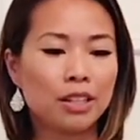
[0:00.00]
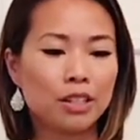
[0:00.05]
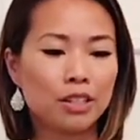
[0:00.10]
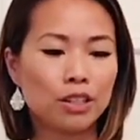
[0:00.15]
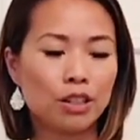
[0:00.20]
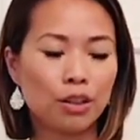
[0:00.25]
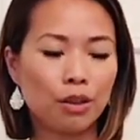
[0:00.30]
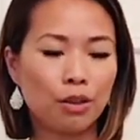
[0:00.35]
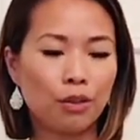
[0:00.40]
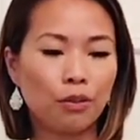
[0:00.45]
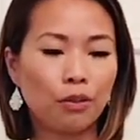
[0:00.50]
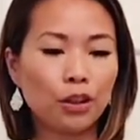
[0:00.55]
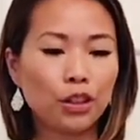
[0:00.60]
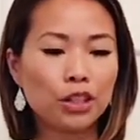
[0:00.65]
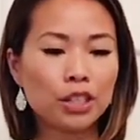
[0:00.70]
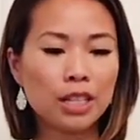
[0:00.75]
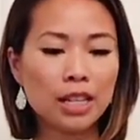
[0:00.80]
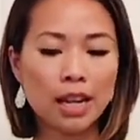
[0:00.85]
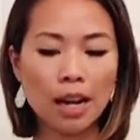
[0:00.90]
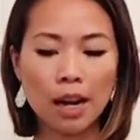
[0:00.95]
So the
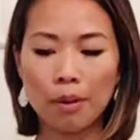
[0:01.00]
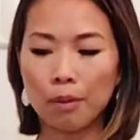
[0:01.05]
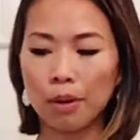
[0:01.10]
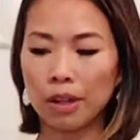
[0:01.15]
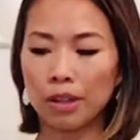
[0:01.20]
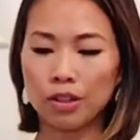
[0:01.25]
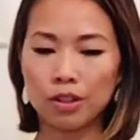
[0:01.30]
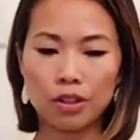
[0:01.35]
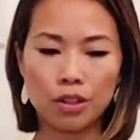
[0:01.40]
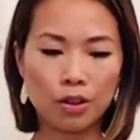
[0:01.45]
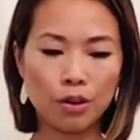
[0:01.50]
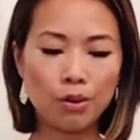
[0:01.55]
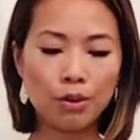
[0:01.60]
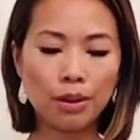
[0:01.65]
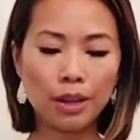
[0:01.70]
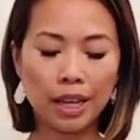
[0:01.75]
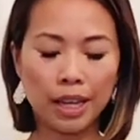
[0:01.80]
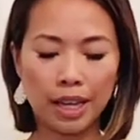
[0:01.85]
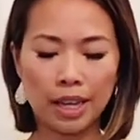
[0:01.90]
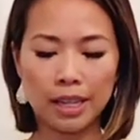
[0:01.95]
first thing want to do
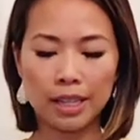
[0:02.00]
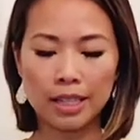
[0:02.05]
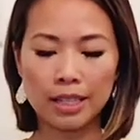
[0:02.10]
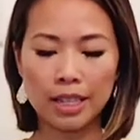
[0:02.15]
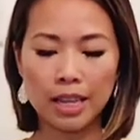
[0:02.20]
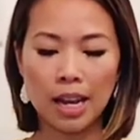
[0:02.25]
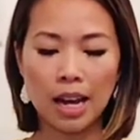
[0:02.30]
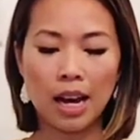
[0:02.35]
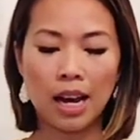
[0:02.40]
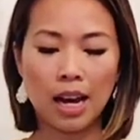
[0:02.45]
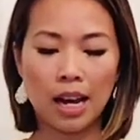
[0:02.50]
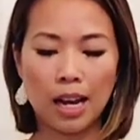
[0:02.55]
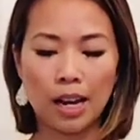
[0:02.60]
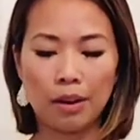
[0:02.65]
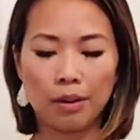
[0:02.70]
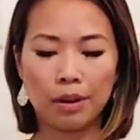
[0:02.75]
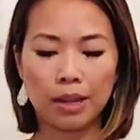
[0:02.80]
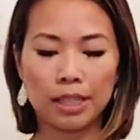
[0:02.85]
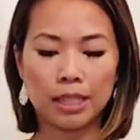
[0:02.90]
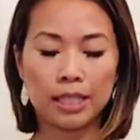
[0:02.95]
is I
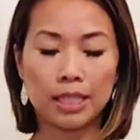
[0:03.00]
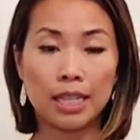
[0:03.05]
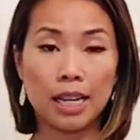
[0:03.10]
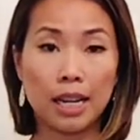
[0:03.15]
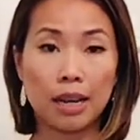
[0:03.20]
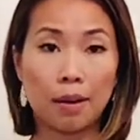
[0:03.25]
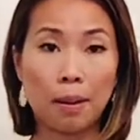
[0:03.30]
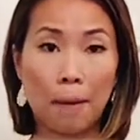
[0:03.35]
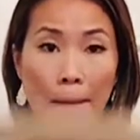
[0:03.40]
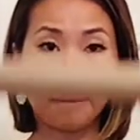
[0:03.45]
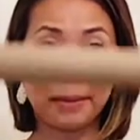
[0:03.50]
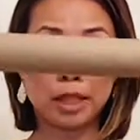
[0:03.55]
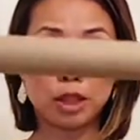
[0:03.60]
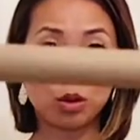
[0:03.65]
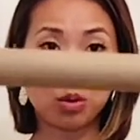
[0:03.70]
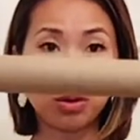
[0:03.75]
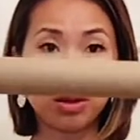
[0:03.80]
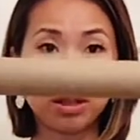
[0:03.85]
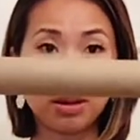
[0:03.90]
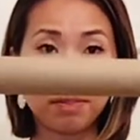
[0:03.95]
want to take
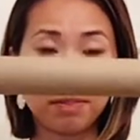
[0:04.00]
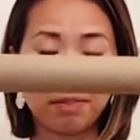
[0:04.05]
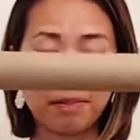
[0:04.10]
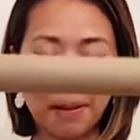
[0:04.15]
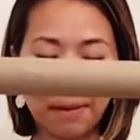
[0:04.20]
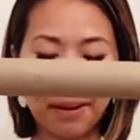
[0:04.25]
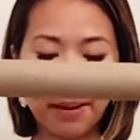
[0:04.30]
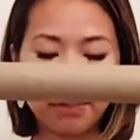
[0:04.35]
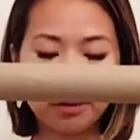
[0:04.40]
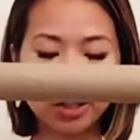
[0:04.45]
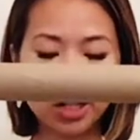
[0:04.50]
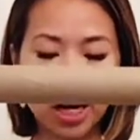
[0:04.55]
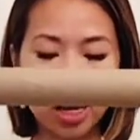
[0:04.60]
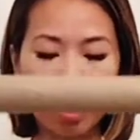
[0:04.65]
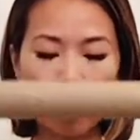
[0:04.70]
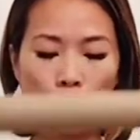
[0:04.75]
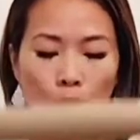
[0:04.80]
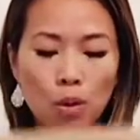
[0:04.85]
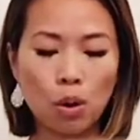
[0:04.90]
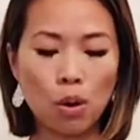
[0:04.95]
my paper
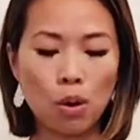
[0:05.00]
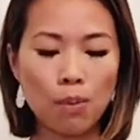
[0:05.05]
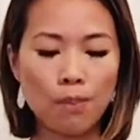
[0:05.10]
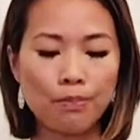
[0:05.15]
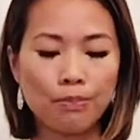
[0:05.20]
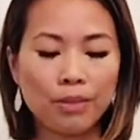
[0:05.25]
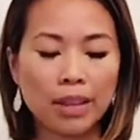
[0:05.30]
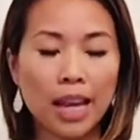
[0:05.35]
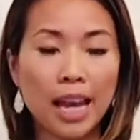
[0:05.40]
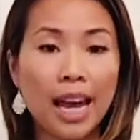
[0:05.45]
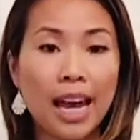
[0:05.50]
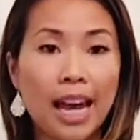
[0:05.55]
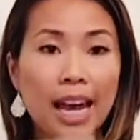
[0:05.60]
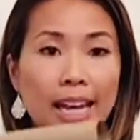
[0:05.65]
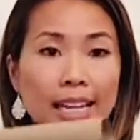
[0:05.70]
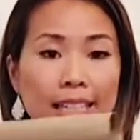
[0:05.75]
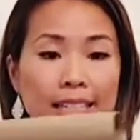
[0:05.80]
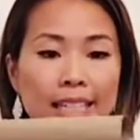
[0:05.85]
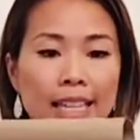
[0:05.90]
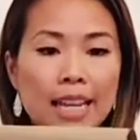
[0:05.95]
towel roll
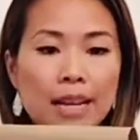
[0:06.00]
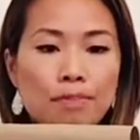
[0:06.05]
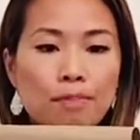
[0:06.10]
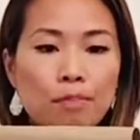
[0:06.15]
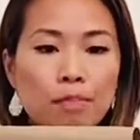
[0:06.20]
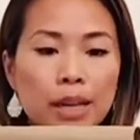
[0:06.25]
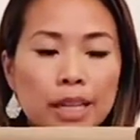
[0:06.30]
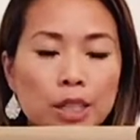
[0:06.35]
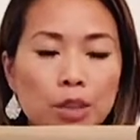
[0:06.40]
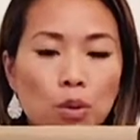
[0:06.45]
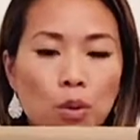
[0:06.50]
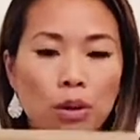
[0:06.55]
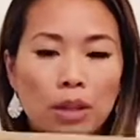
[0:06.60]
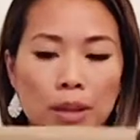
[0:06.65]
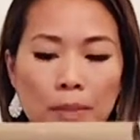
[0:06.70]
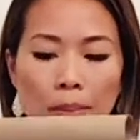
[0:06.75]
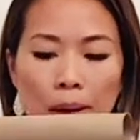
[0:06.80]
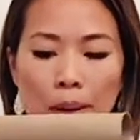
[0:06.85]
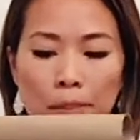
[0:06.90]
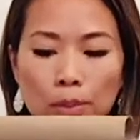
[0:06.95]
and tape my
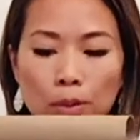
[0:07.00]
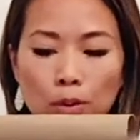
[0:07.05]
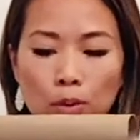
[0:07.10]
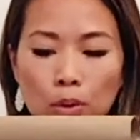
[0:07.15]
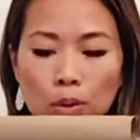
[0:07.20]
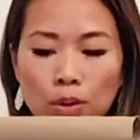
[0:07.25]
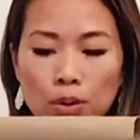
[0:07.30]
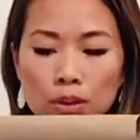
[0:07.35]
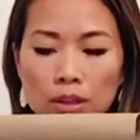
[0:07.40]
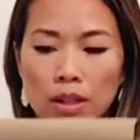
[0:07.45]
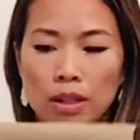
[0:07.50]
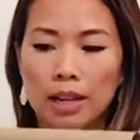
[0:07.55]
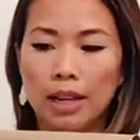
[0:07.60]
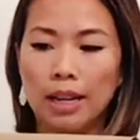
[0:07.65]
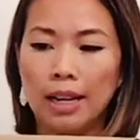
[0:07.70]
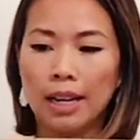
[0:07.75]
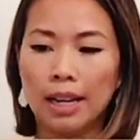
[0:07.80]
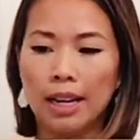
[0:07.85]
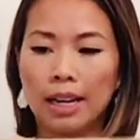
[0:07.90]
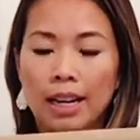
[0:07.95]
toilet paper rolls
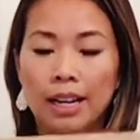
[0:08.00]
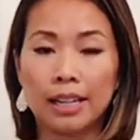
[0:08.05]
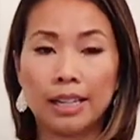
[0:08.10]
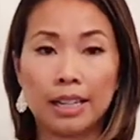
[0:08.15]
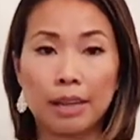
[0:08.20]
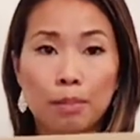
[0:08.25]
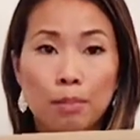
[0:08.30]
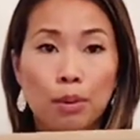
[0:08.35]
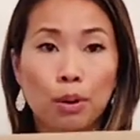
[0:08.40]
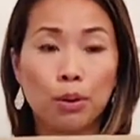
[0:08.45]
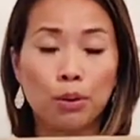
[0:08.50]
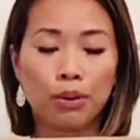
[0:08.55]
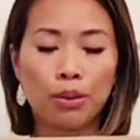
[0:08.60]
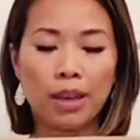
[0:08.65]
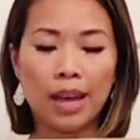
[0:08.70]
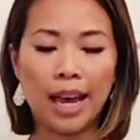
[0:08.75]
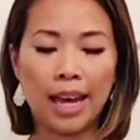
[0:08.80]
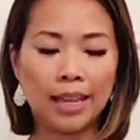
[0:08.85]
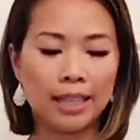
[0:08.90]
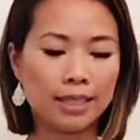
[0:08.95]
on both
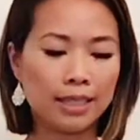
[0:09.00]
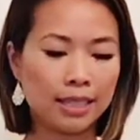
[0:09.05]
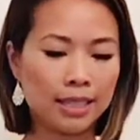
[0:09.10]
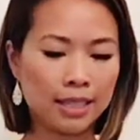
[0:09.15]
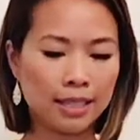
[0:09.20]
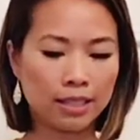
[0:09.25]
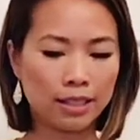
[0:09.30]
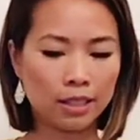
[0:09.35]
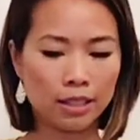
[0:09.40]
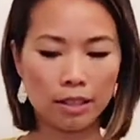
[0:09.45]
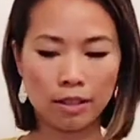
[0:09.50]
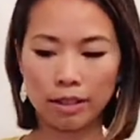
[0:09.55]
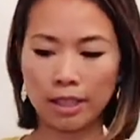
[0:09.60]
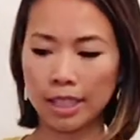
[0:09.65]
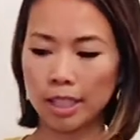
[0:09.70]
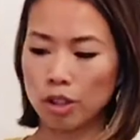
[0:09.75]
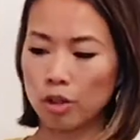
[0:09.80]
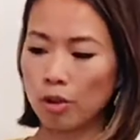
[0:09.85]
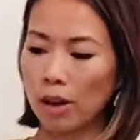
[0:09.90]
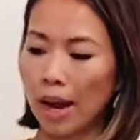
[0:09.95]
ends. So
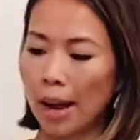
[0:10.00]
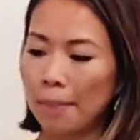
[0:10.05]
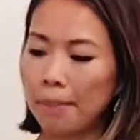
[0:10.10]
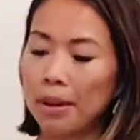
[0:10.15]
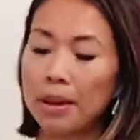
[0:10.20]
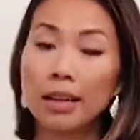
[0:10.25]
let's grab